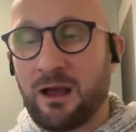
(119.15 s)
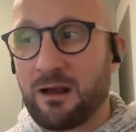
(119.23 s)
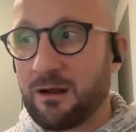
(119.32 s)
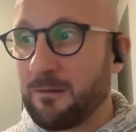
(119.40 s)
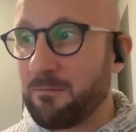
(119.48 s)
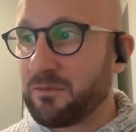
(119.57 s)

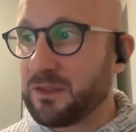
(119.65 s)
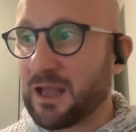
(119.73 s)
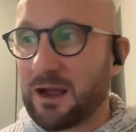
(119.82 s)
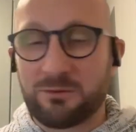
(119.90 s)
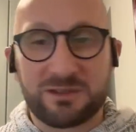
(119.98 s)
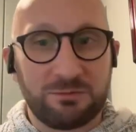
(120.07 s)
Um,
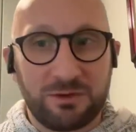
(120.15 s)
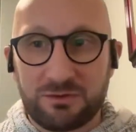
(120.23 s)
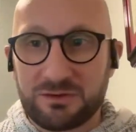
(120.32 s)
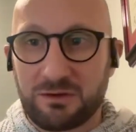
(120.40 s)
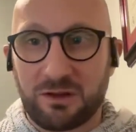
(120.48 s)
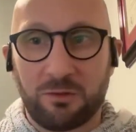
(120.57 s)
that was
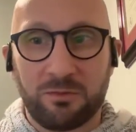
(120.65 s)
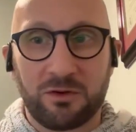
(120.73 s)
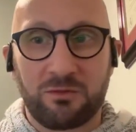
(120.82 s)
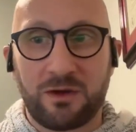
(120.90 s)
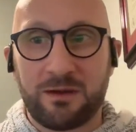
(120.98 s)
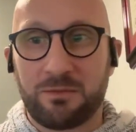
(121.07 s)
reduced with low
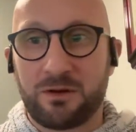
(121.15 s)
birth weight,